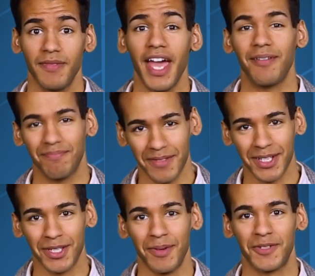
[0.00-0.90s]
Hey,
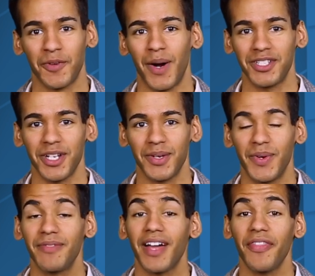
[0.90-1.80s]
thanks so much for watching.
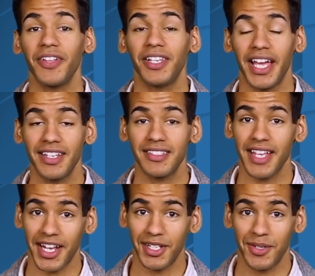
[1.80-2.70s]
We've got the latest
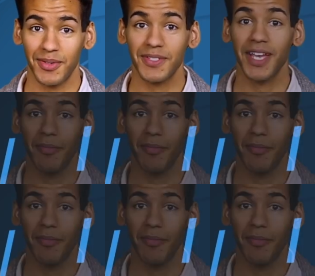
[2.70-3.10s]
tech news